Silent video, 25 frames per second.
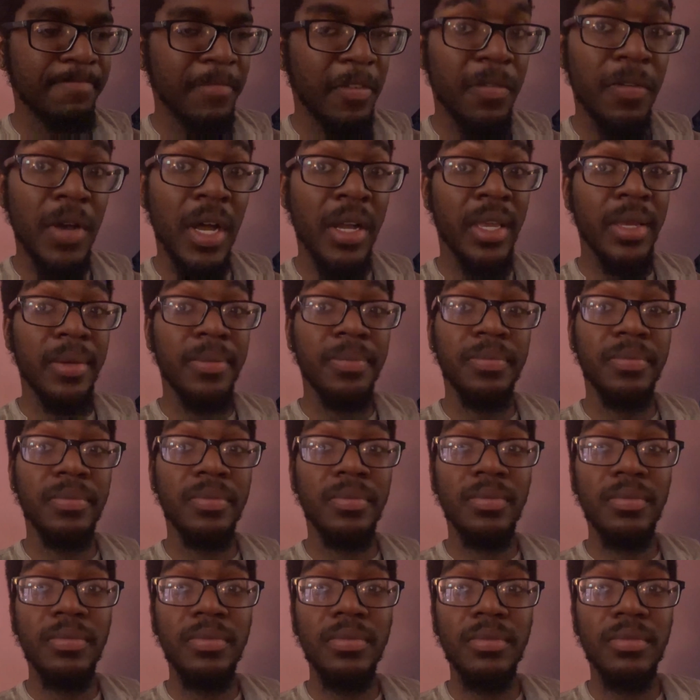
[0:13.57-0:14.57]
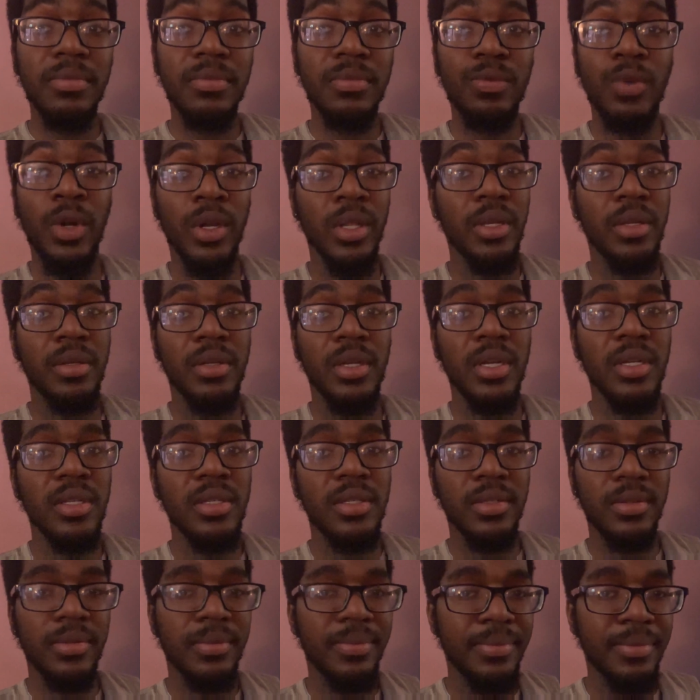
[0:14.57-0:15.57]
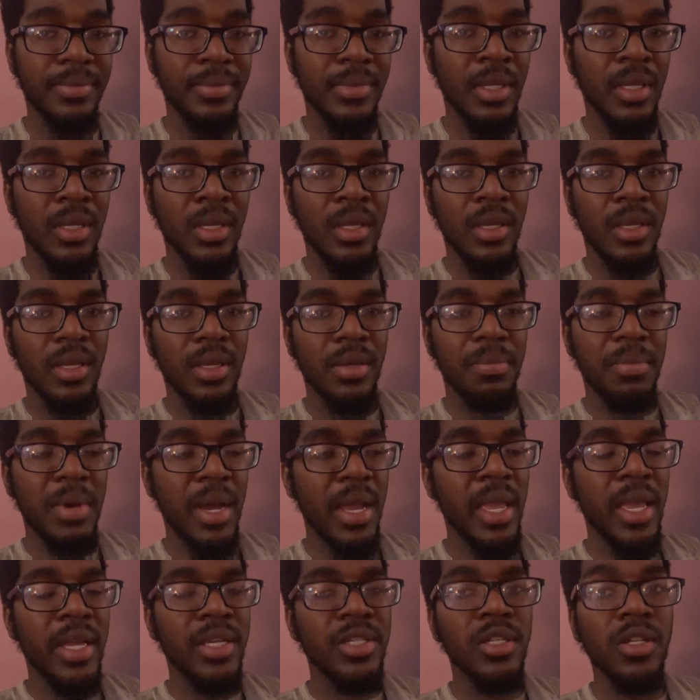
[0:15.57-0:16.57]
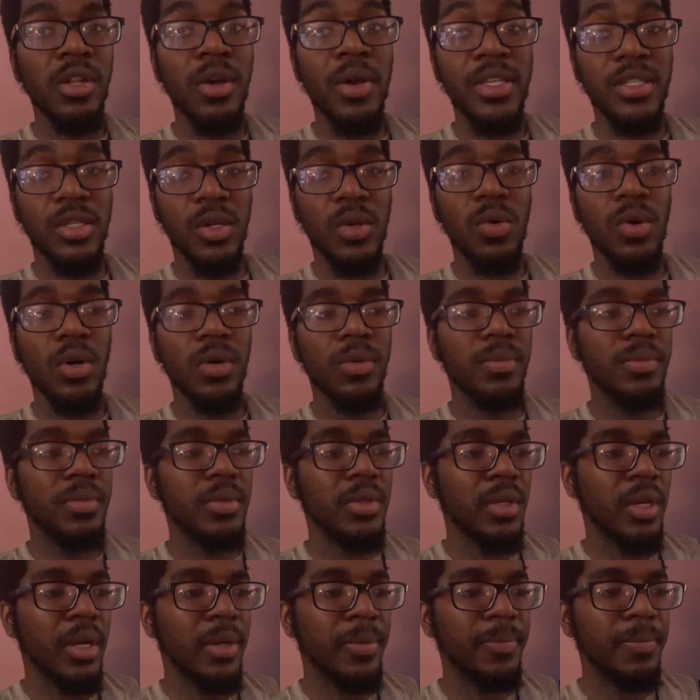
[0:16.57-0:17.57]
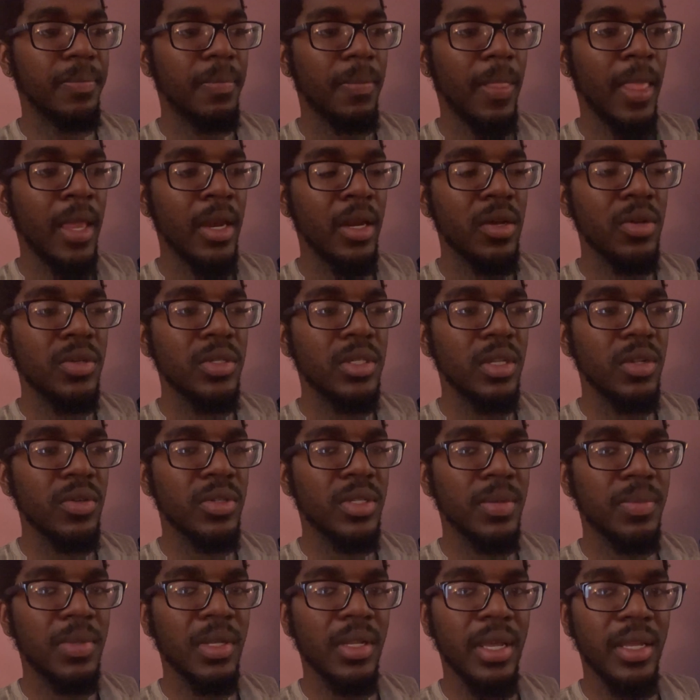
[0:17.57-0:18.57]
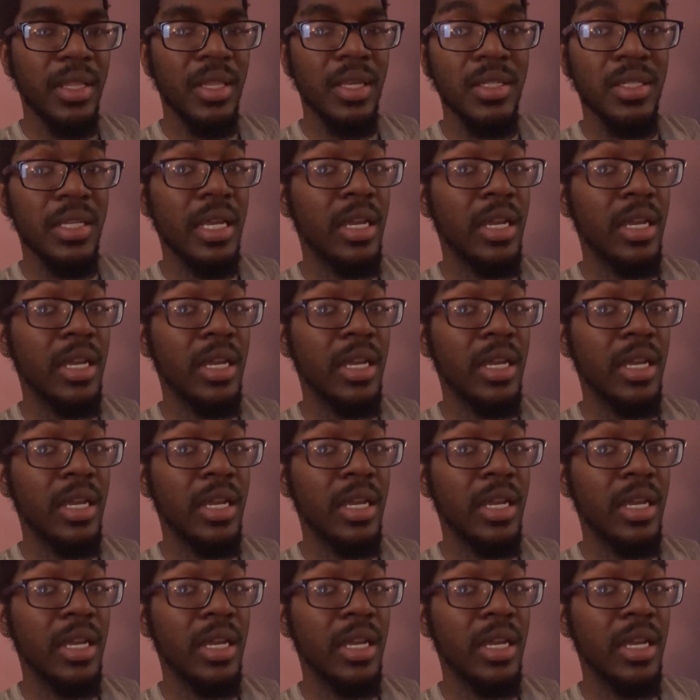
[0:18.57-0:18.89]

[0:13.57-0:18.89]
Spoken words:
fuck it, really, because Maya Angelou has a quote, and it goes a little something like this.